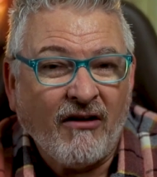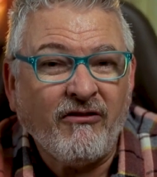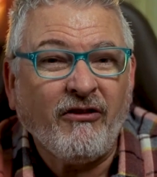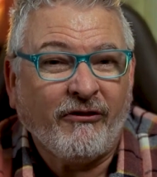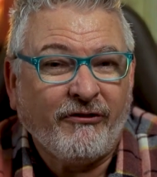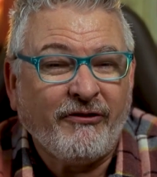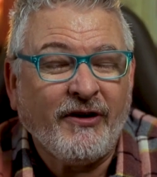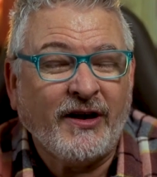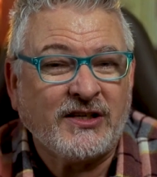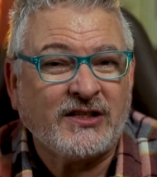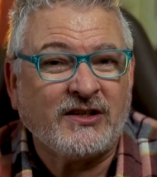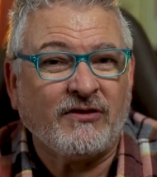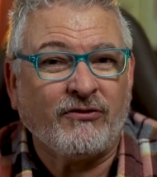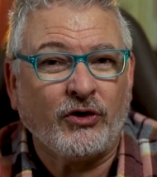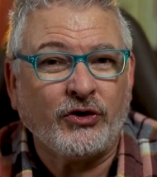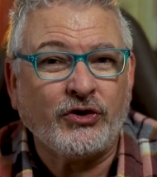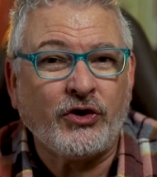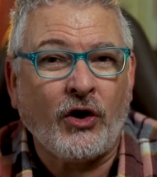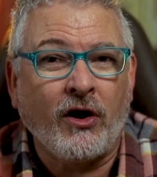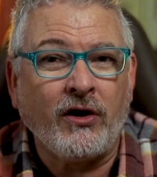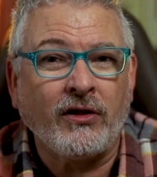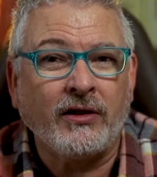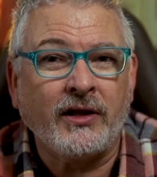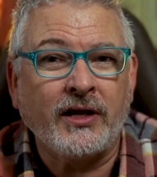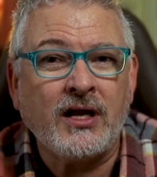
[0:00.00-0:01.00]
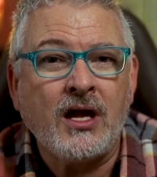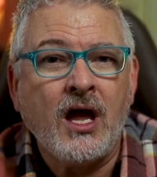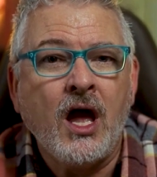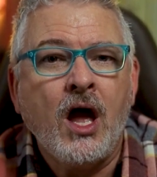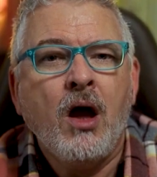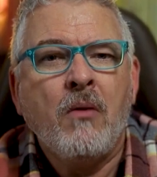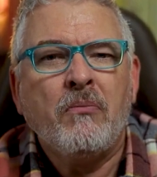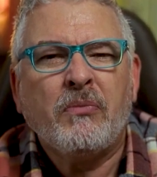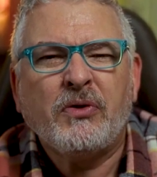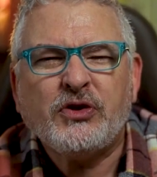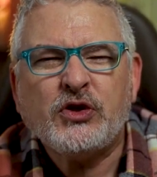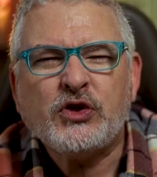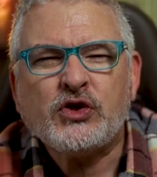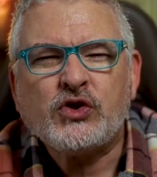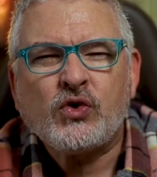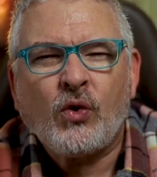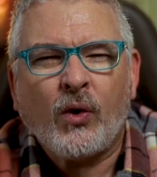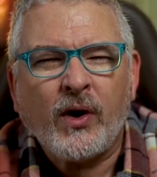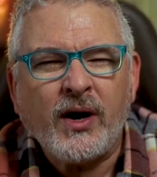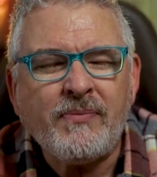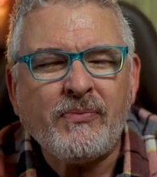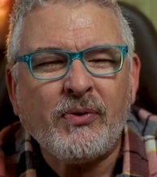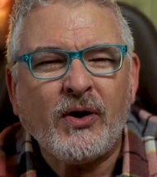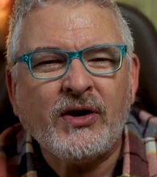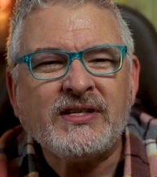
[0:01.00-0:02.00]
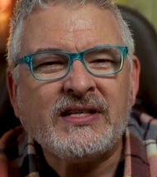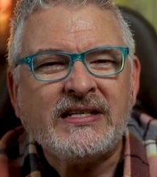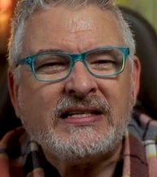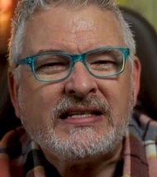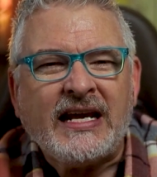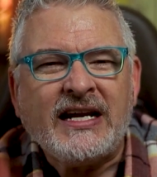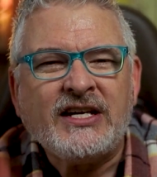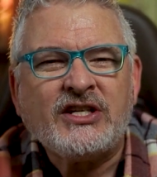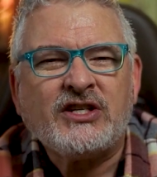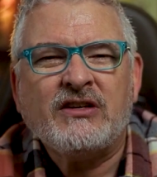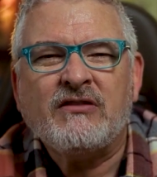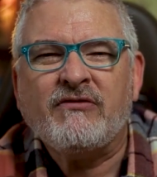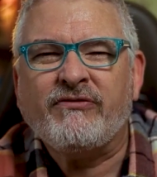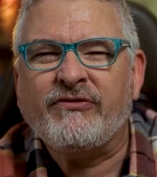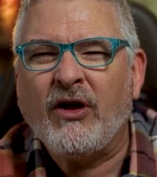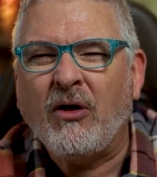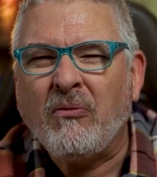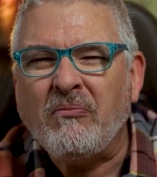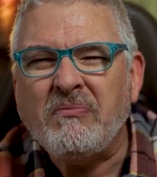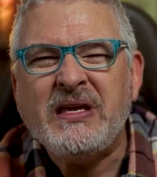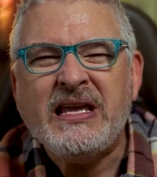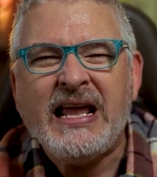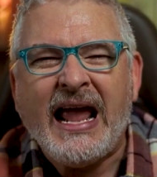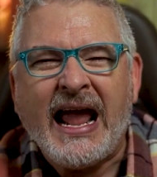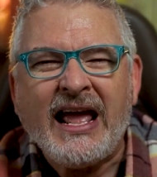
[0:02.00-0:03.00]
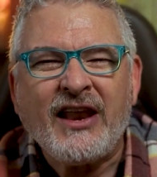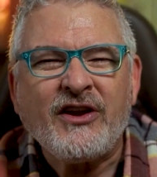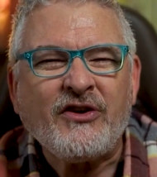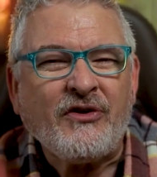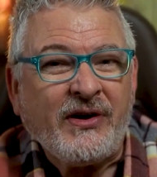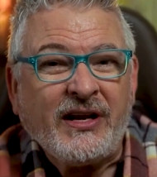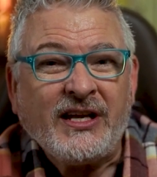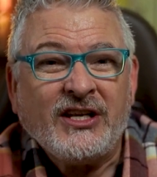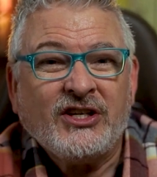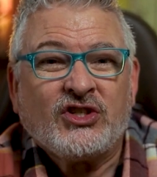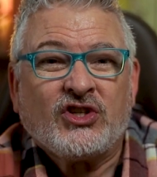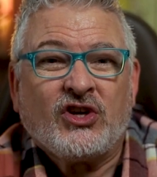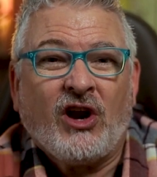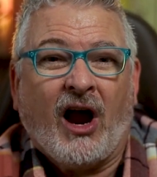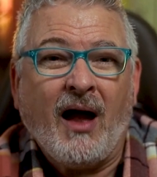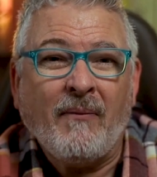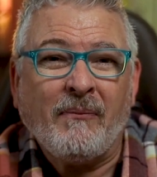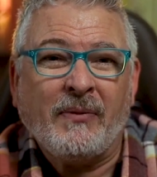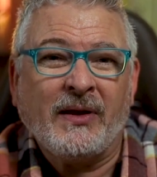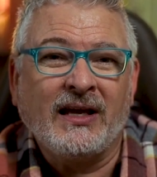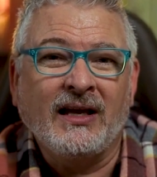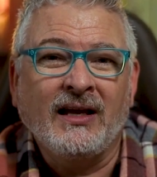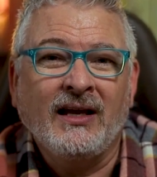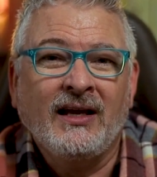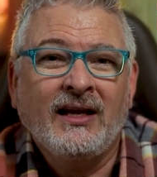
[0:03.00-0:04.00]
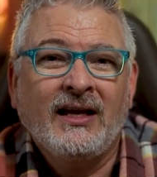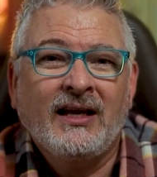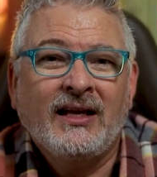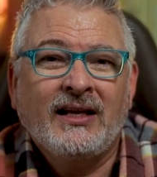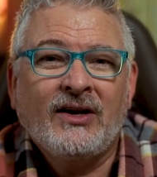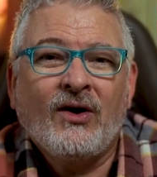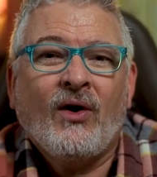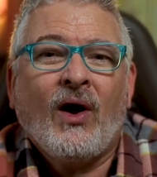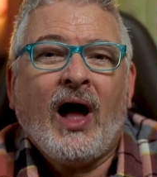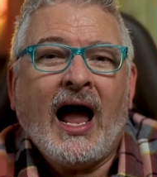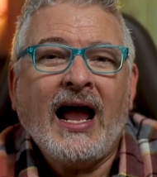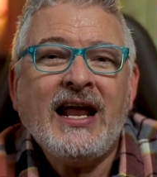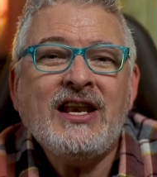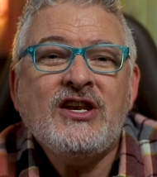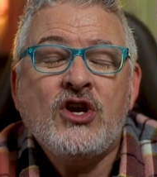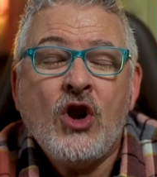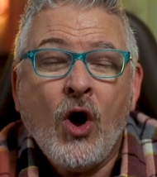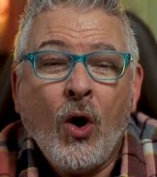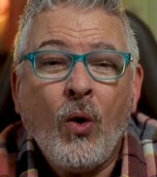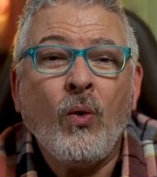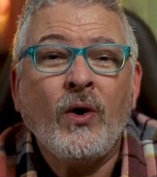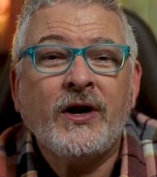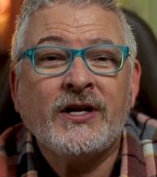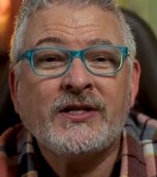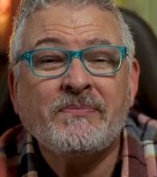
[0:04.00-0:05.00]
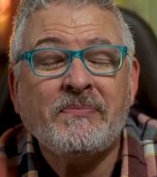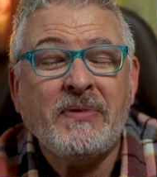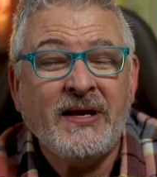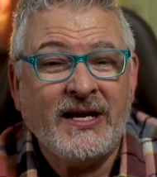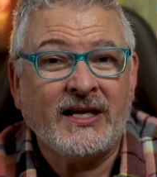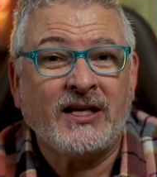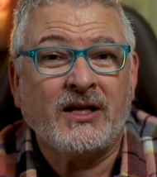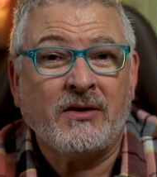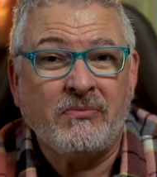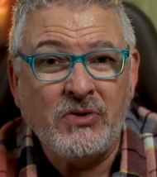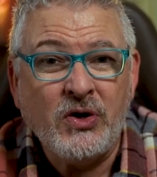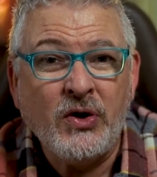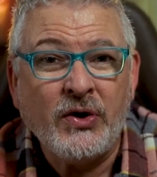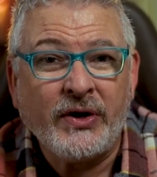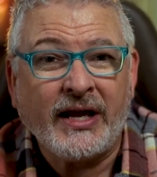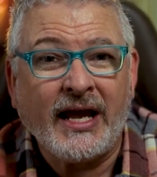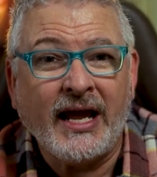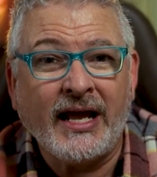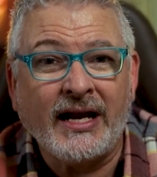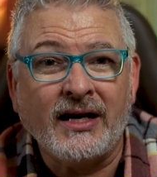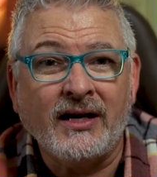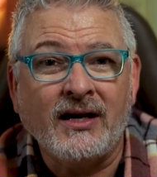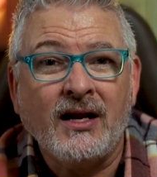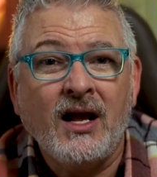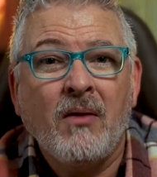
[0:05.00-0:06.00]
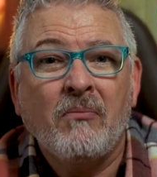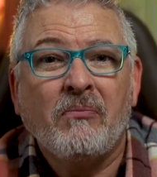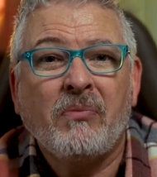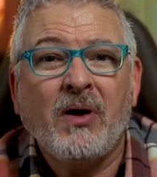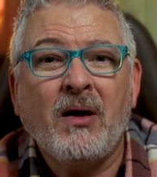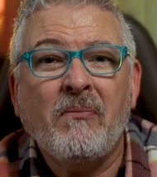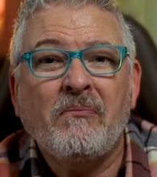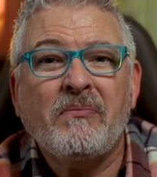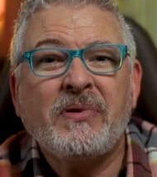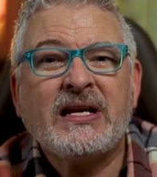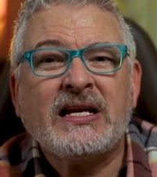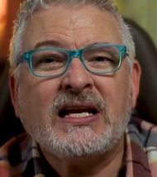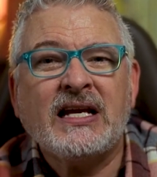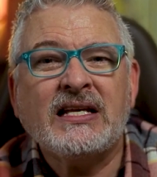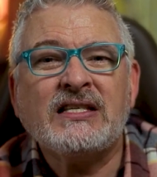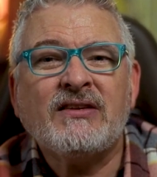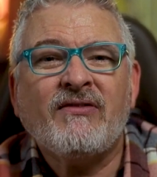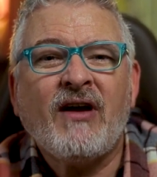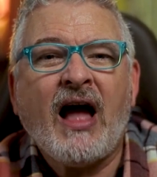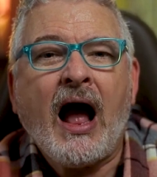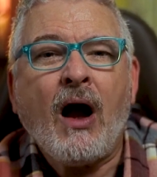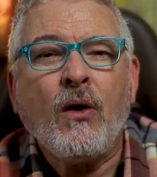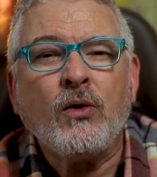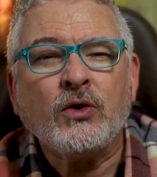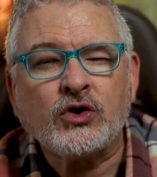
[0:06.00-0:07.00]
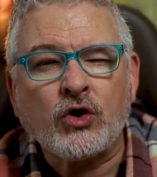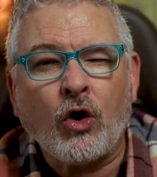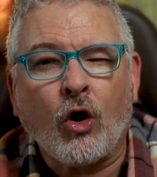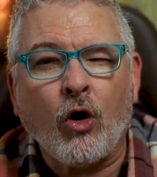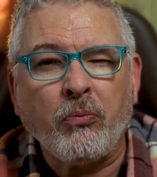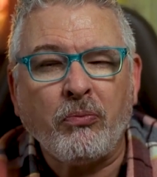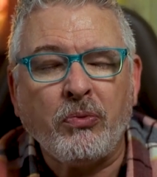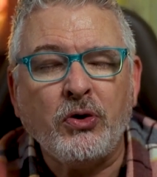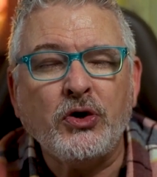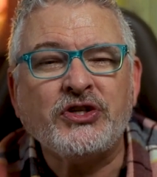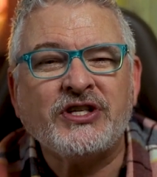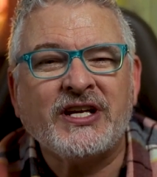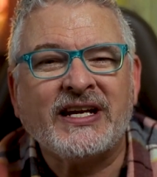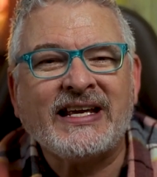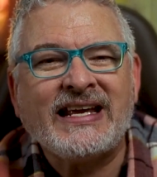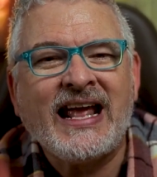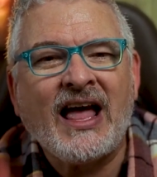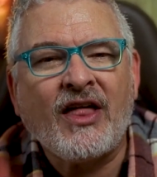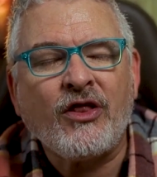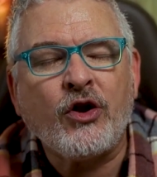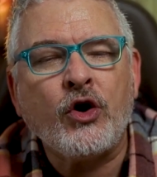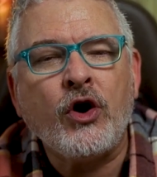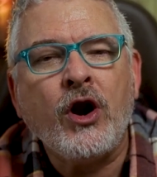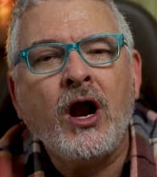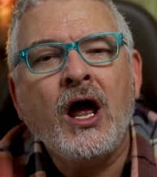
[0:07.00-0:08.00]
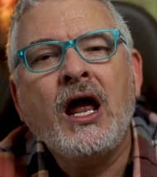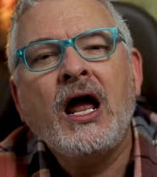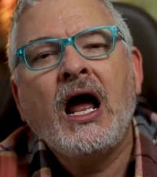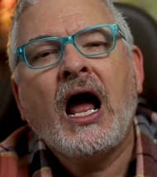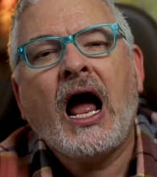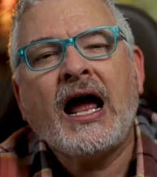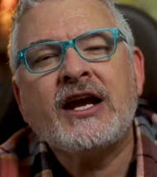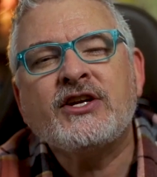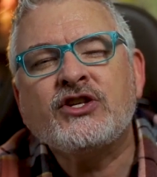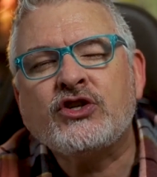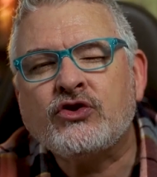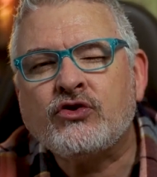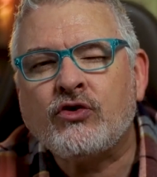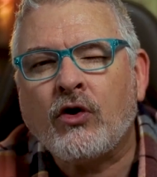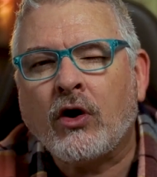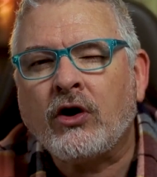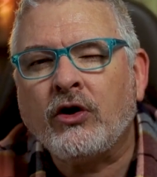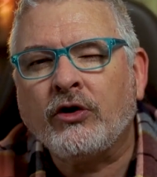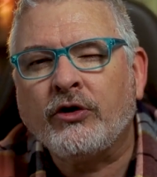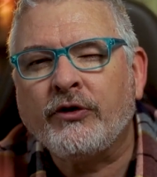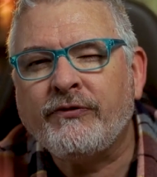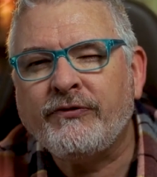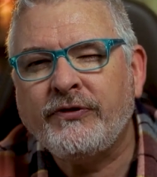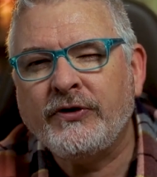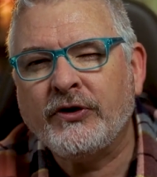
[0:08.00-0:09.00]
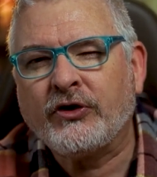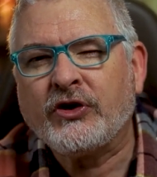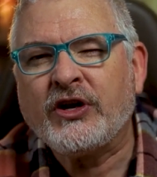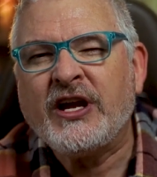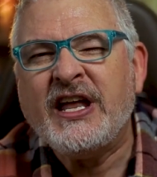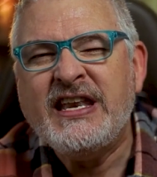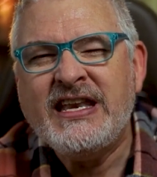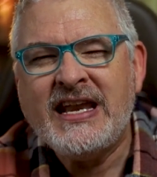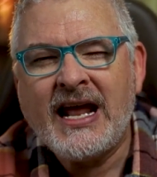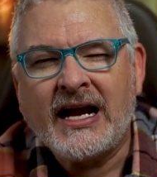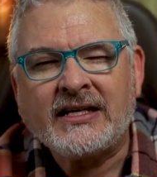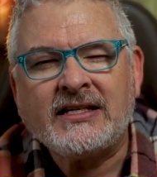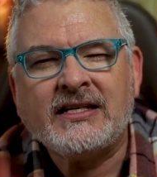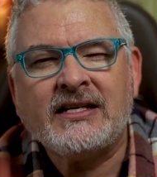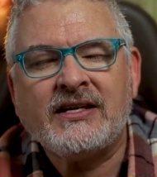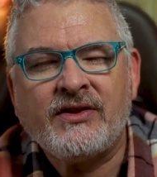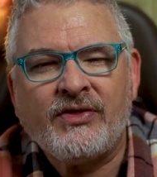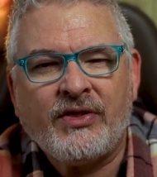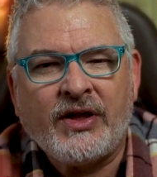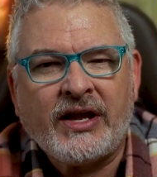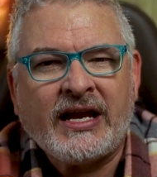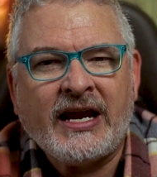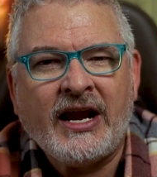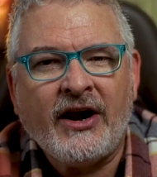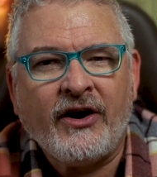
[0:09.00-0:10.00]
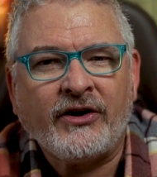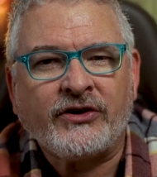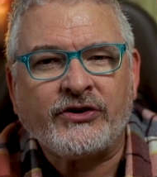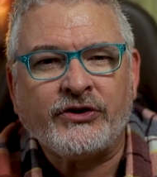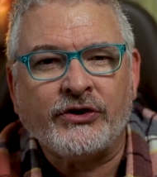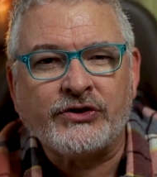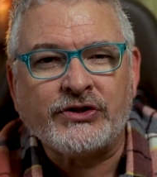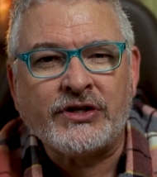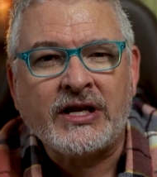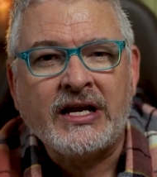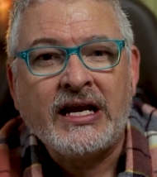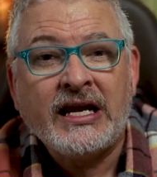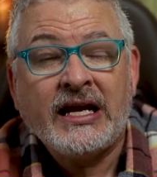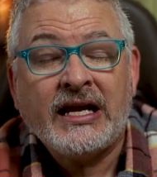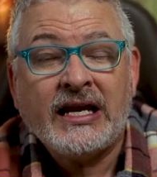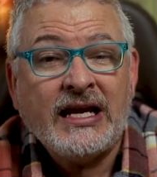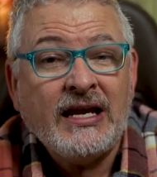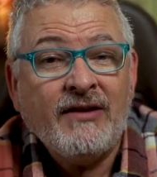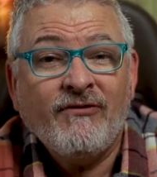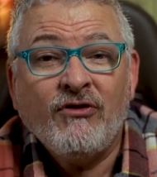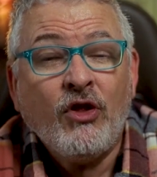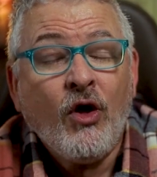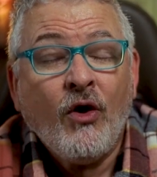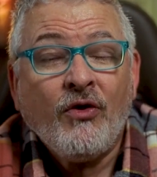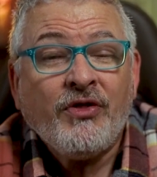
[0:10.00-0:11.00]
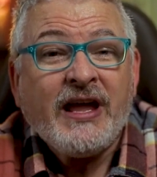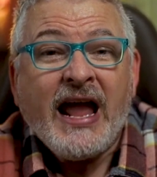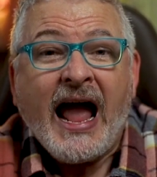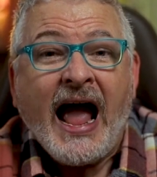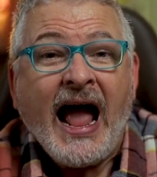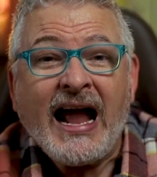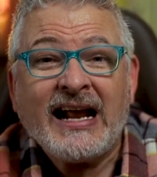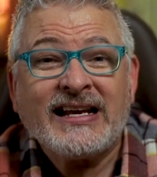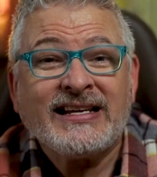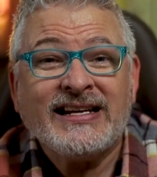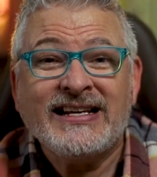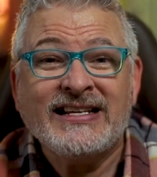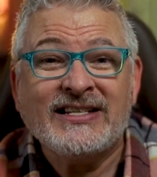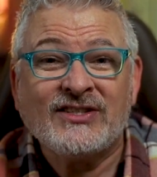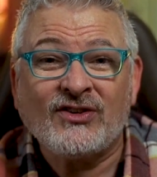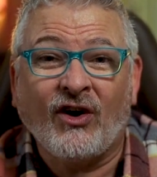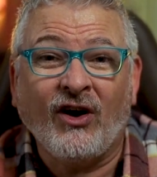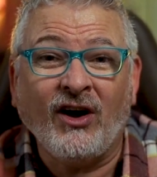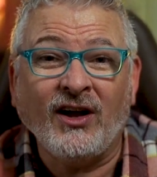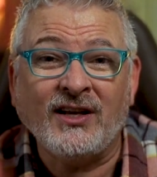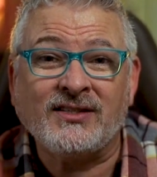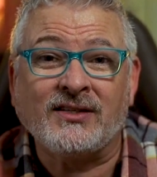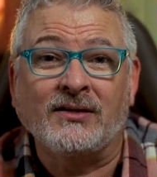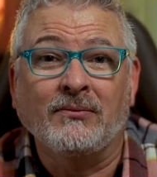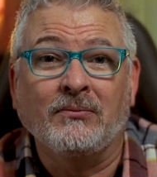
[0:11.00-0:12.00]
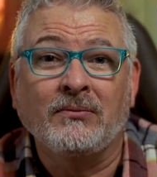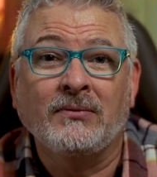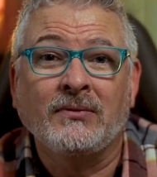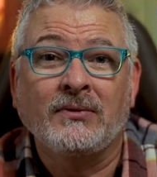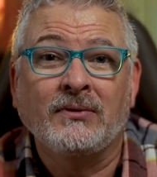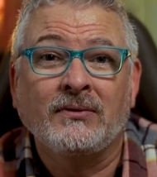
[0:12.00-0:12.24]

of a festival darling, but the story presentation felt meandering and choppy. Now, I know what is being communicated, but because of how it's all put together, I struggle to feel connected to the characters, even though the acting is awesome.